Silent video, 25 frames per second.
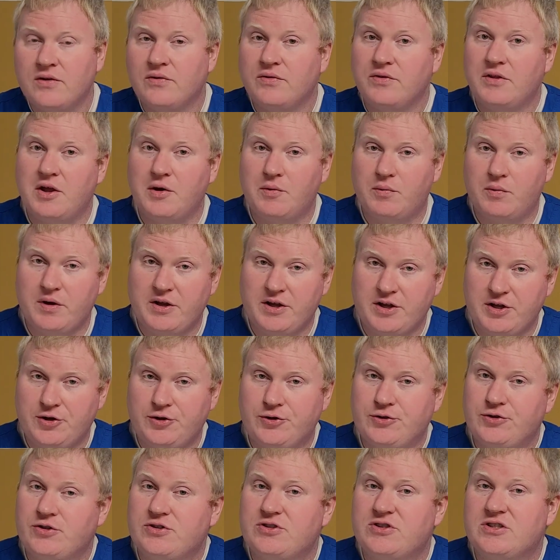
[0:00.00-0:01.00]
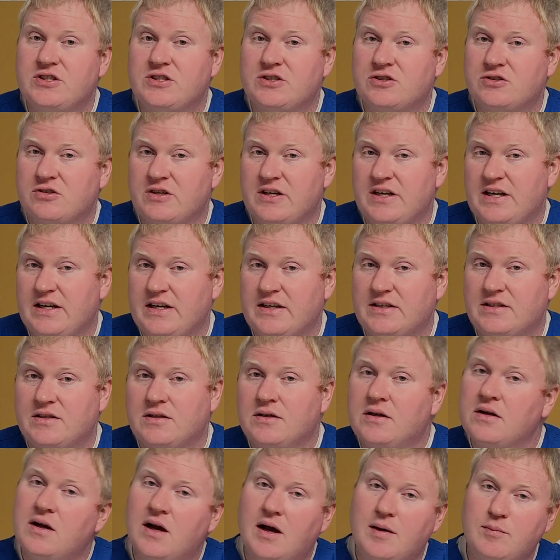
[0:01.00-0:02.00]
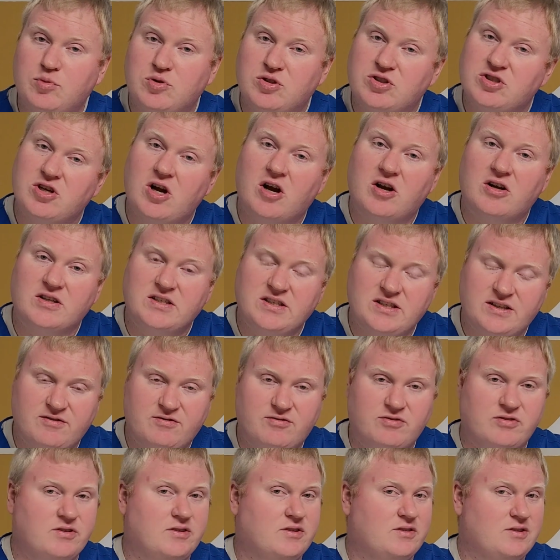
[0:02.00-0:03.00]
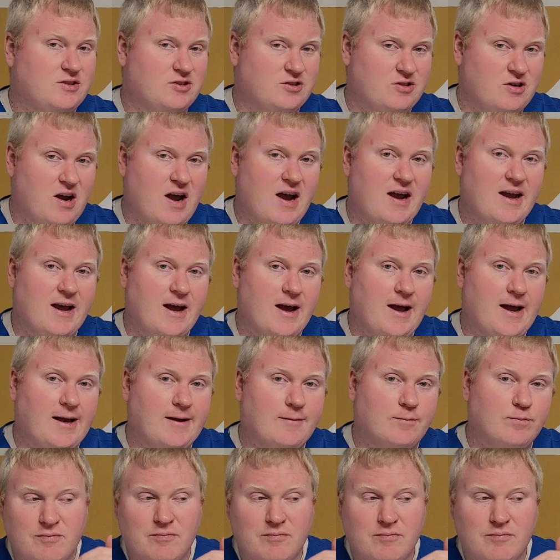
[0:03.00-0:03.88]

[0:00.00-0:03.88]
that we use to treat obstructive dry eye.